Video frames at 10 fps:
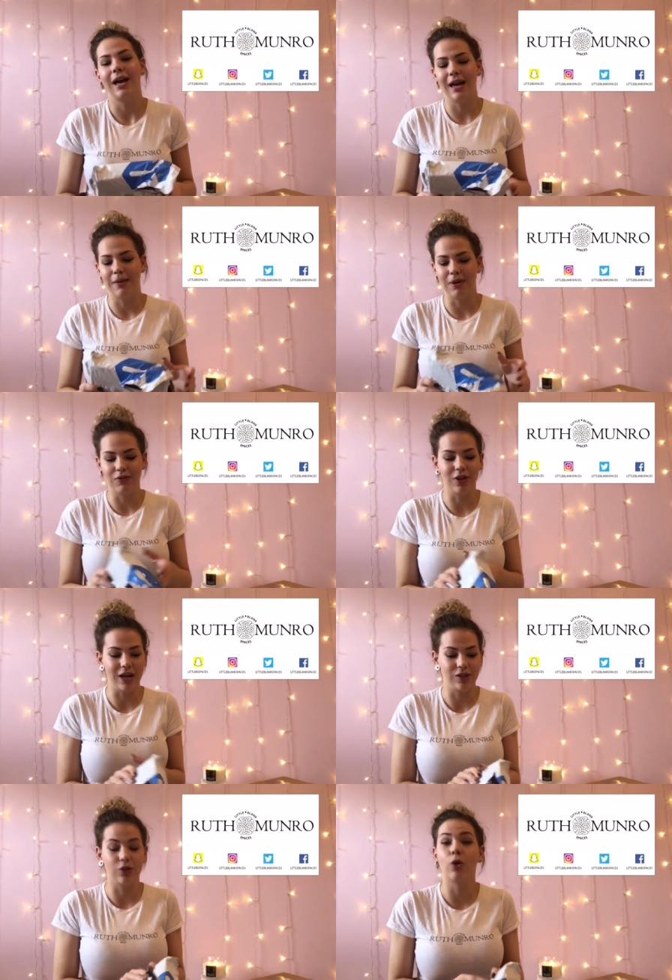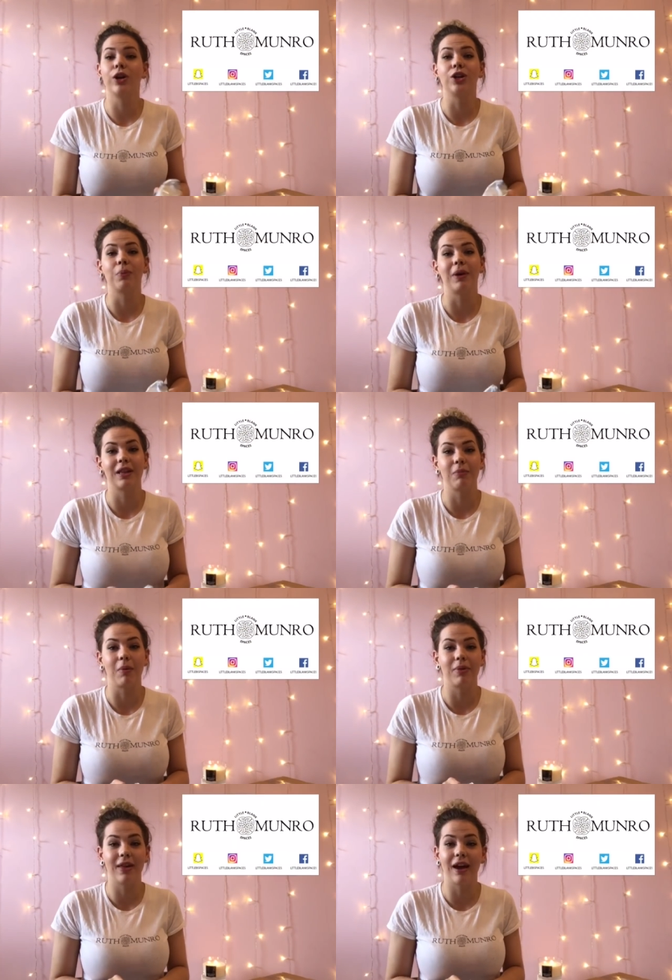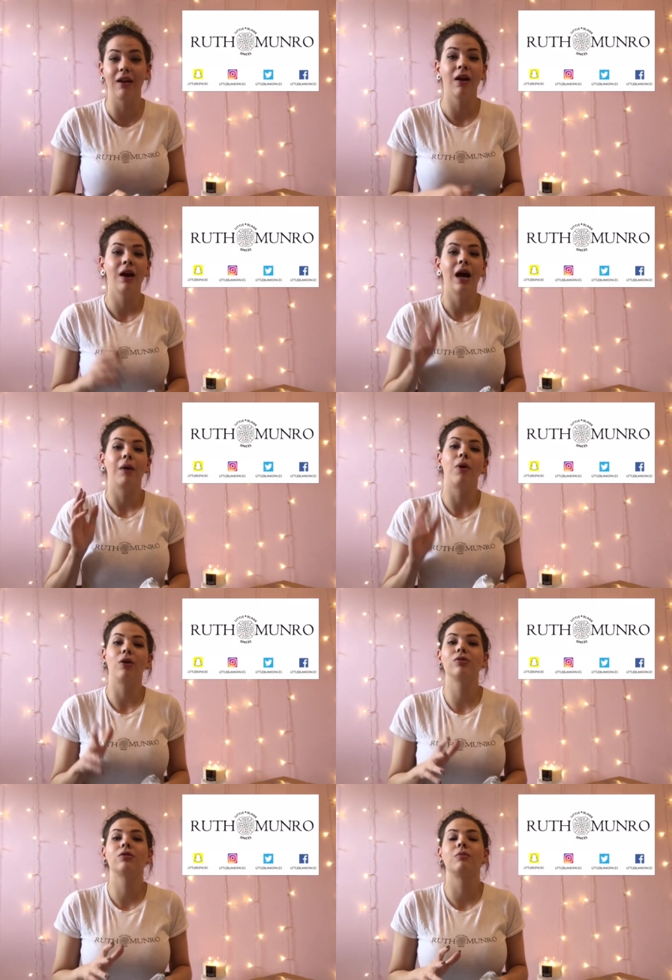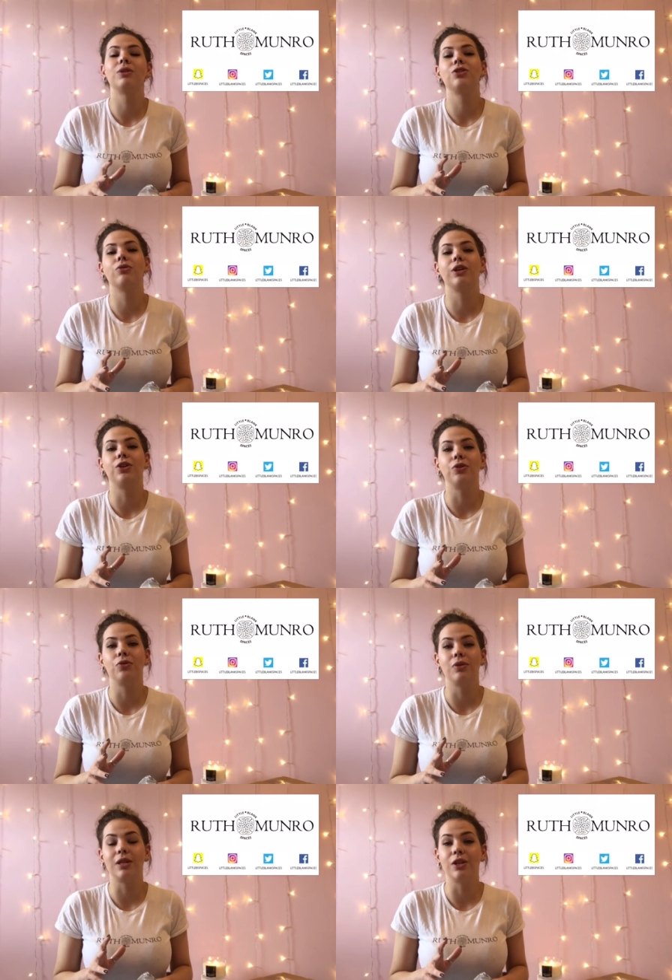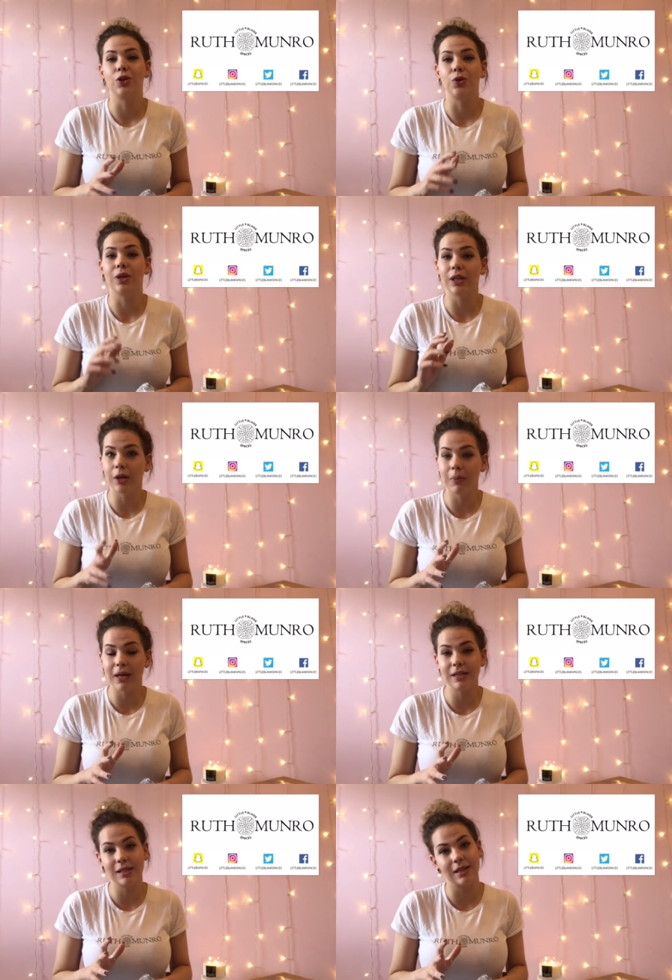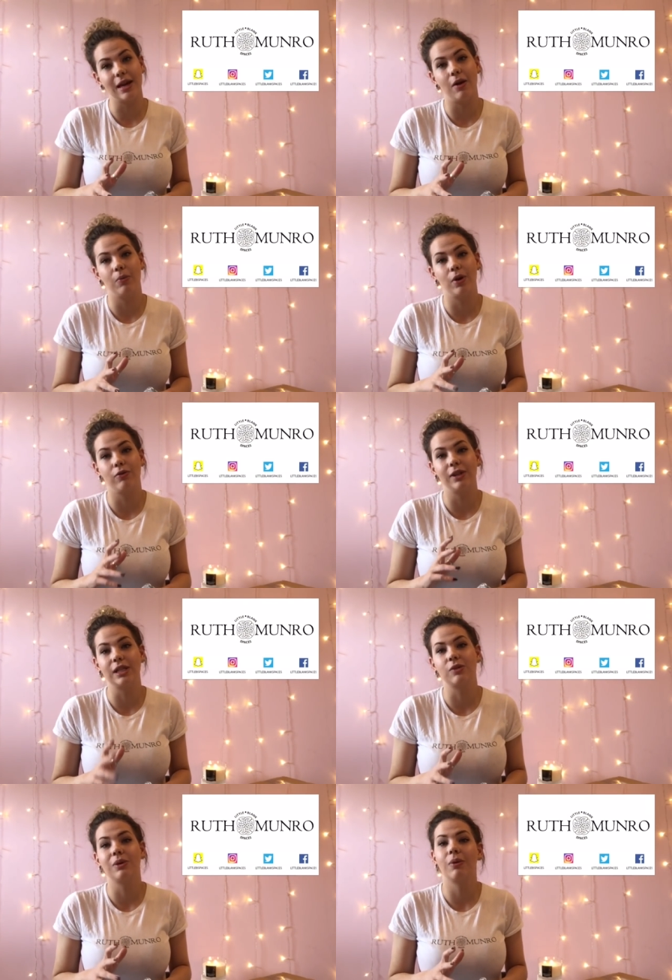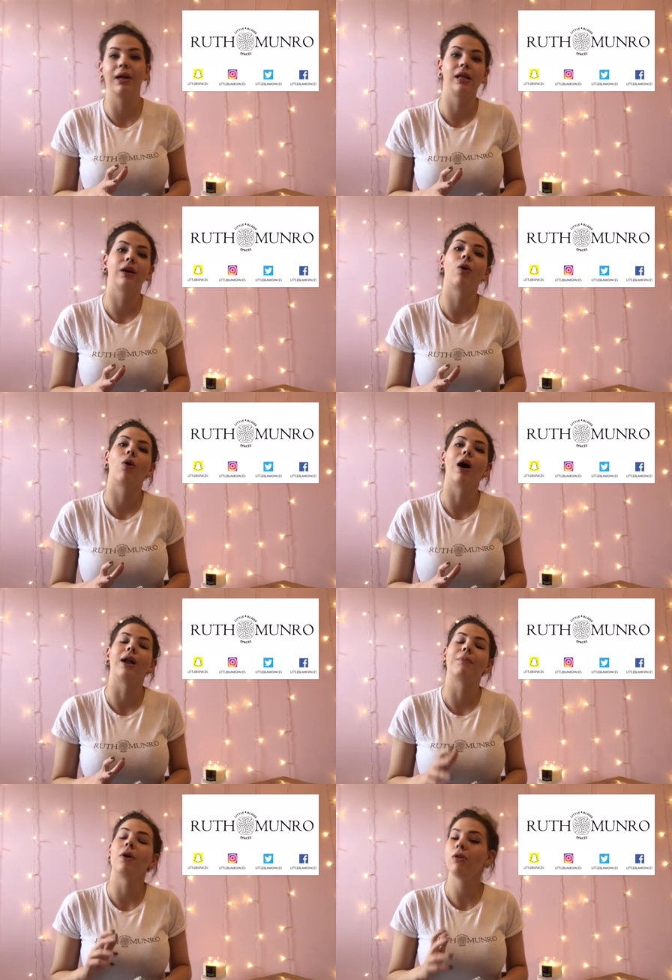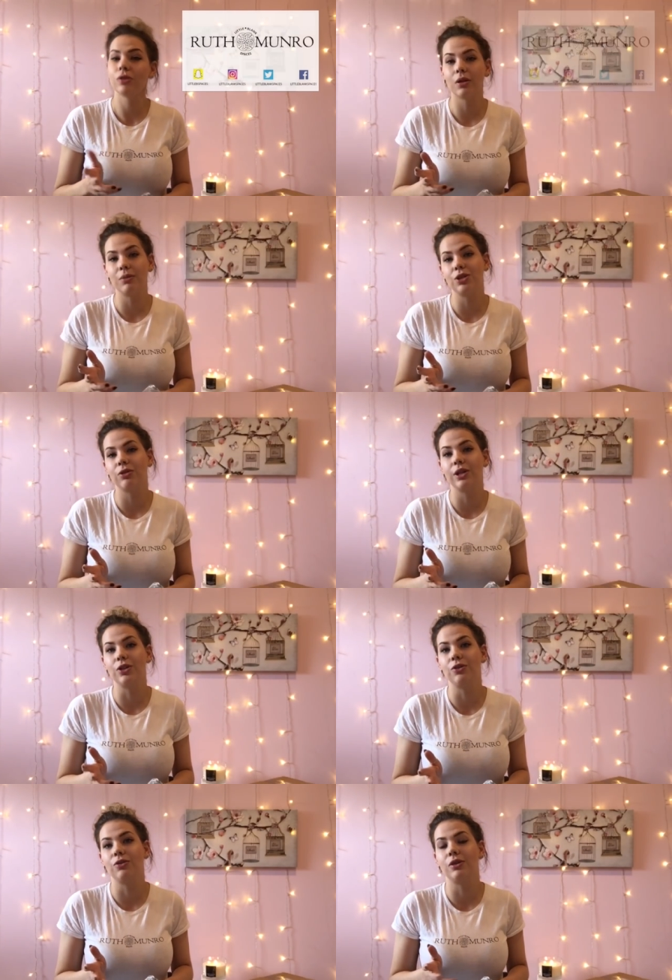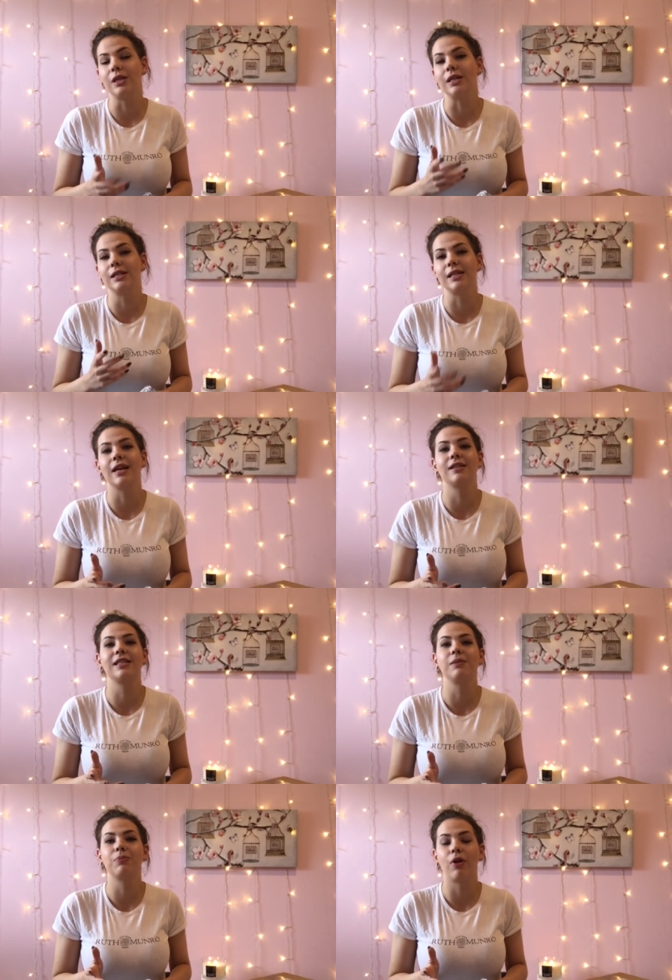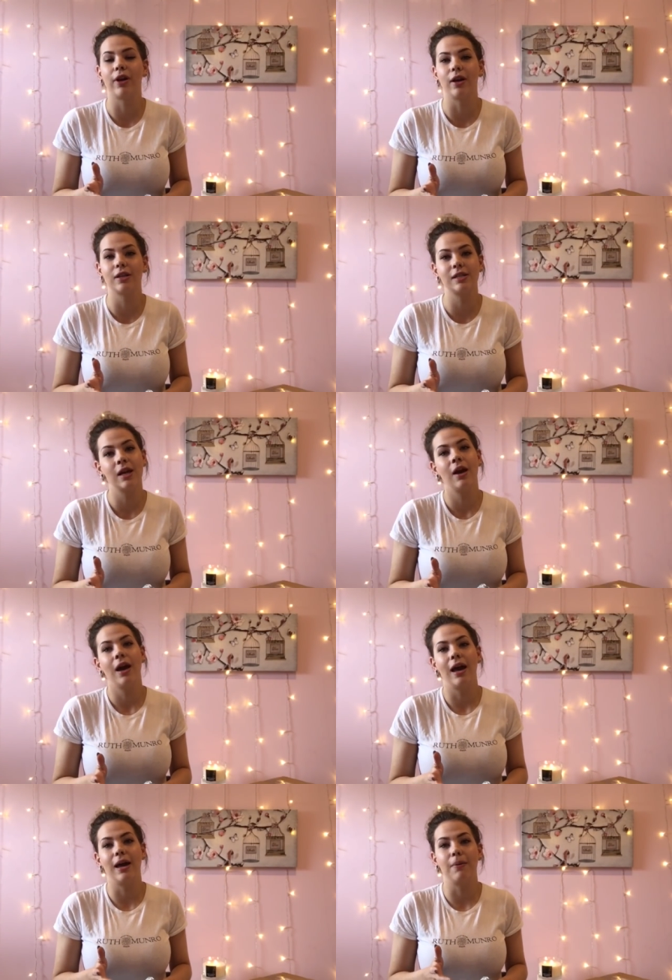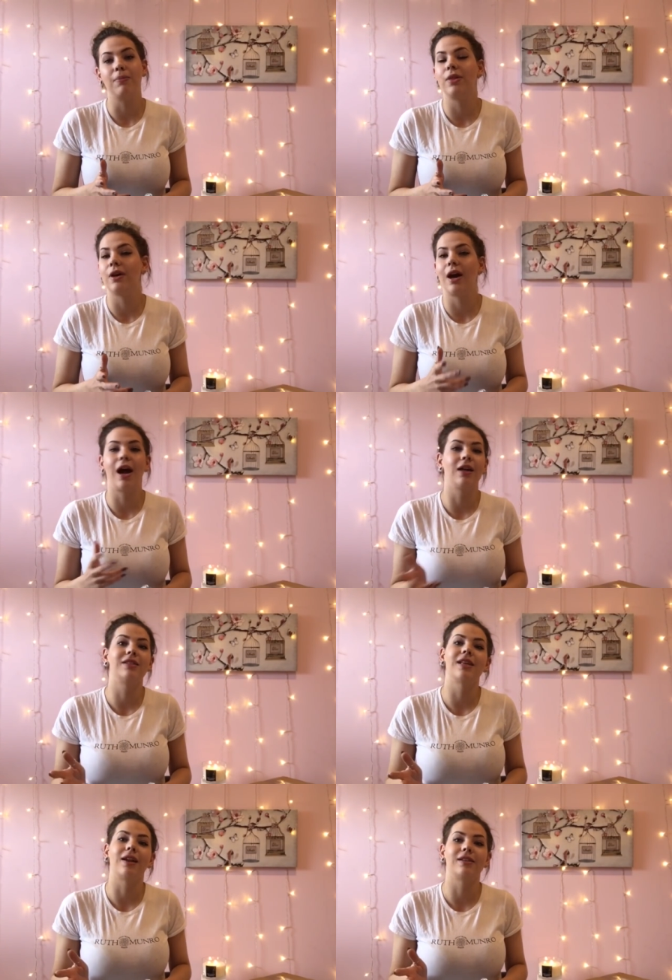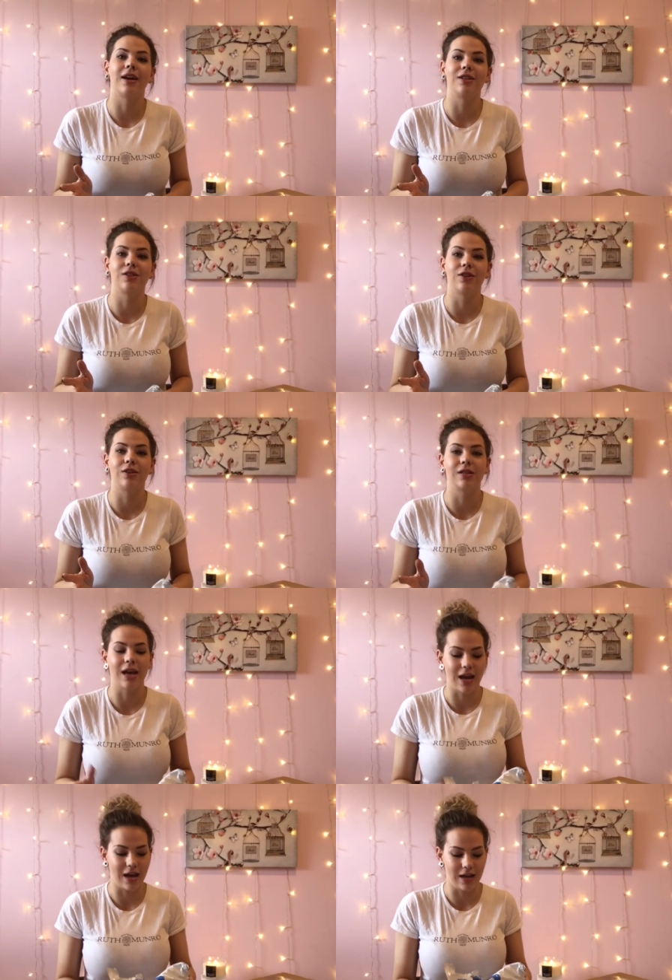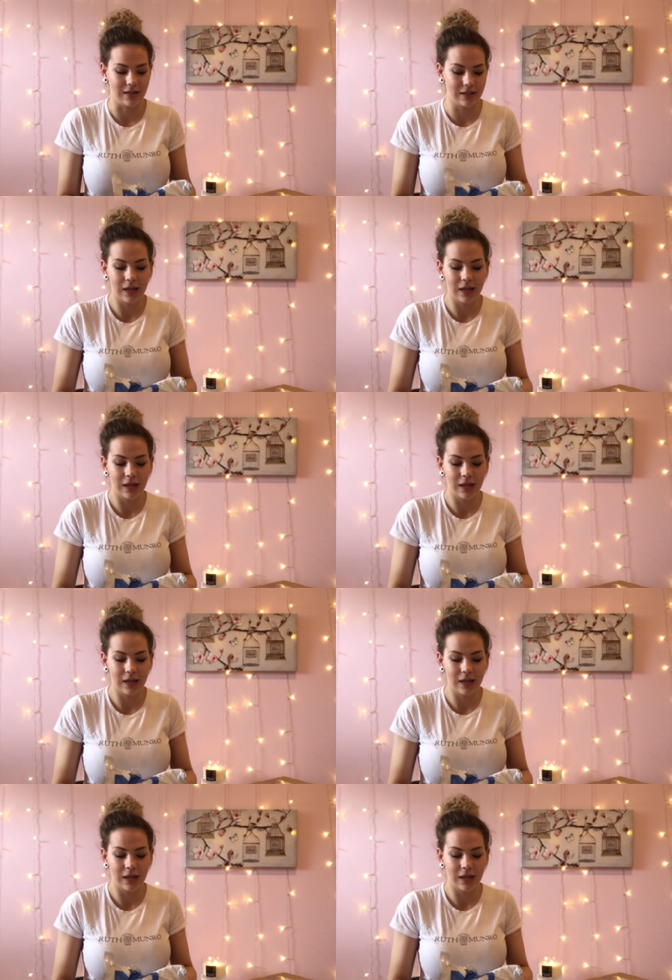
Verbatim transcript: Um, if you guys are going, you can pick them up there. I'm also going to be showing you the new glitter bits that were released a wee while ago and I'm also going to be showing you the TLC products, um, the hand sanitizers and